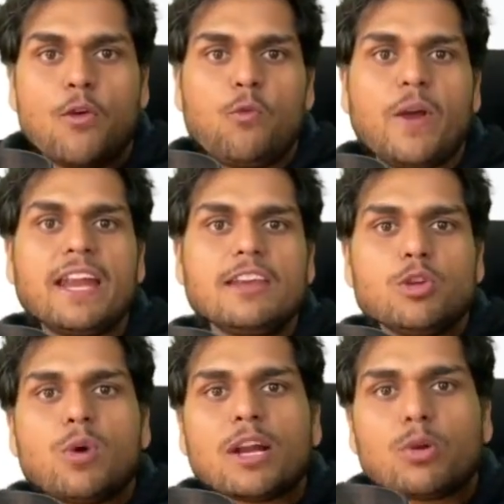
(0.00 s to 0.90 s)
when
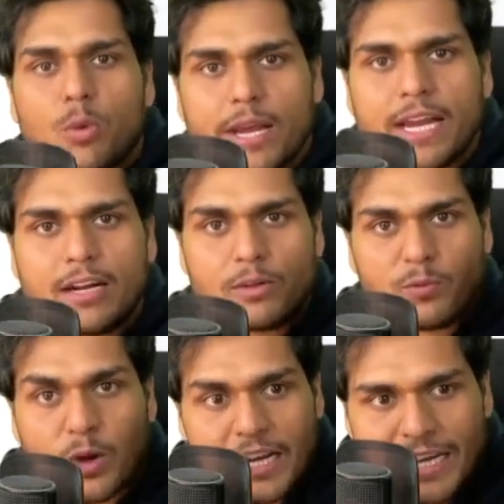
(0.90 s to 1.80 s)
you are going
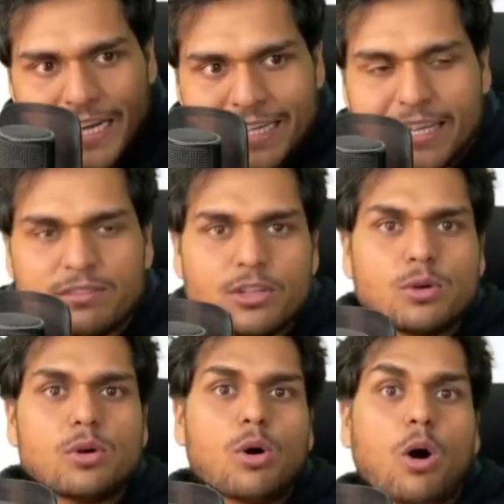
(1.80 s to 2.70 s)
for an
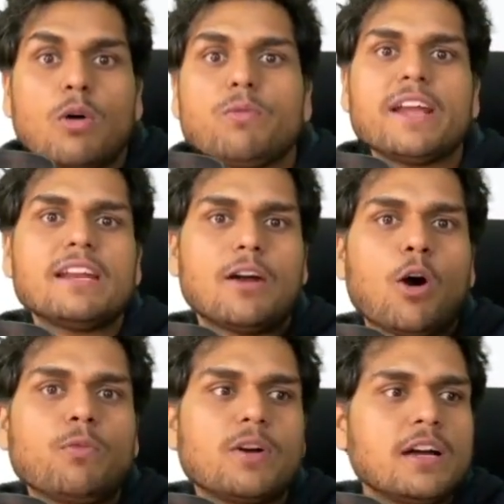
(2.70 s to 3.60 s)
interview of
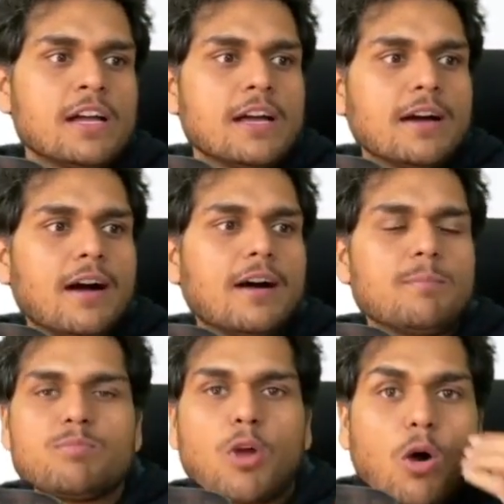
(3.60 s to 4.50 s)
a
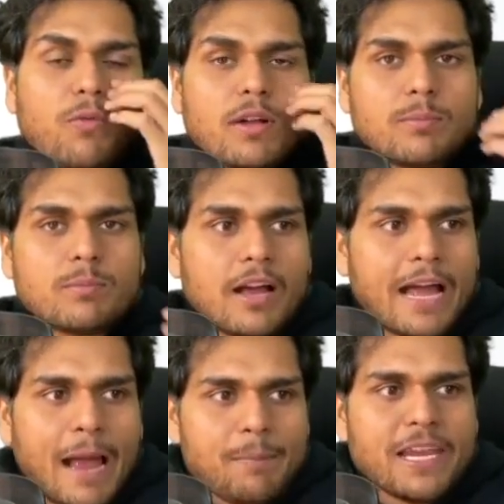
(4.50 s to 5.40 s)

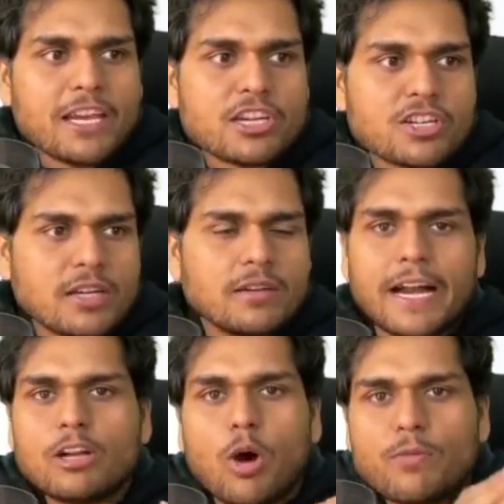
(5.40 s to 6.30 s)
application,
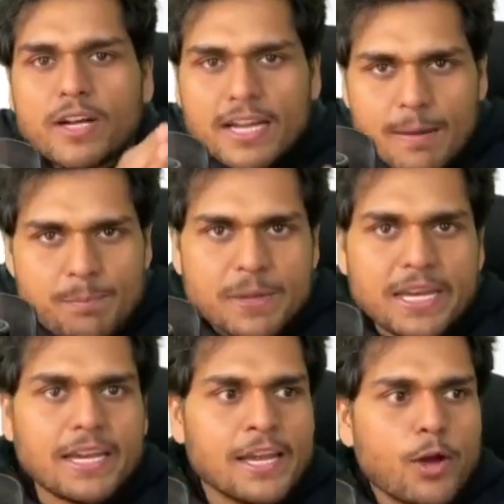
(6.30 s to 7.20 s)
right, of a
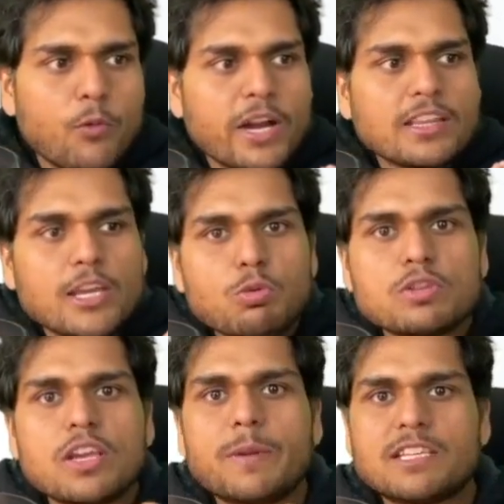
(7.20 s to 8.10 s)
company where the
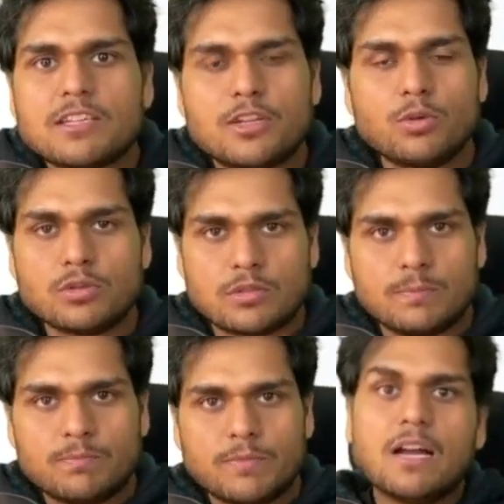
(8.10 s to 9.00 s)
user base is huge.
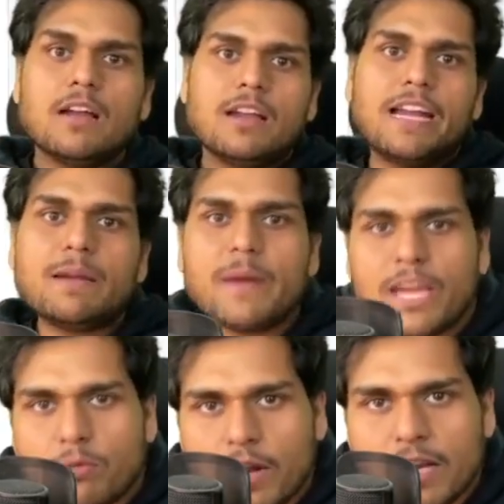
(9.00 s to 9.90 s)
Let me
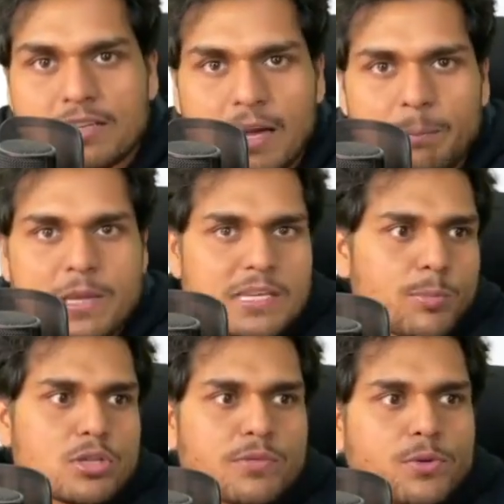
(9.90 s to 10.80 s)
give you an example.
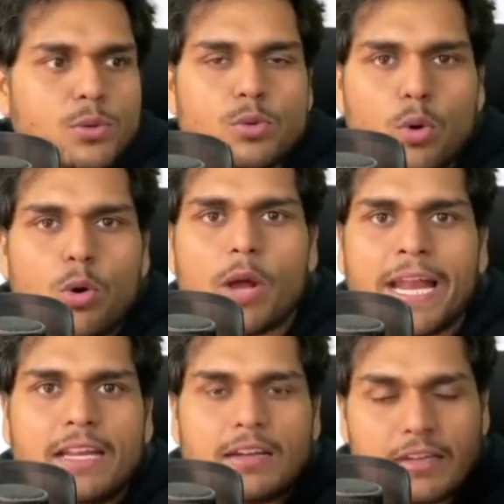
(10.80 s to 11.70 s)
Suppose if you go
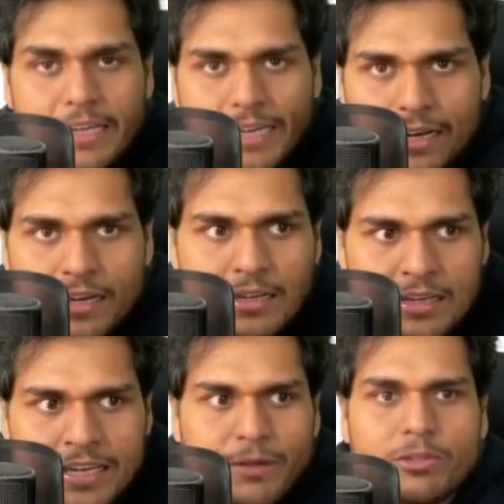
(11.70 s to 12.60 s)
and
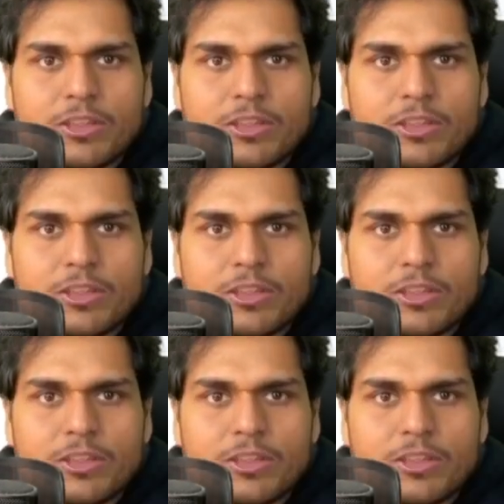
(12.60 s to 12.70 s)
give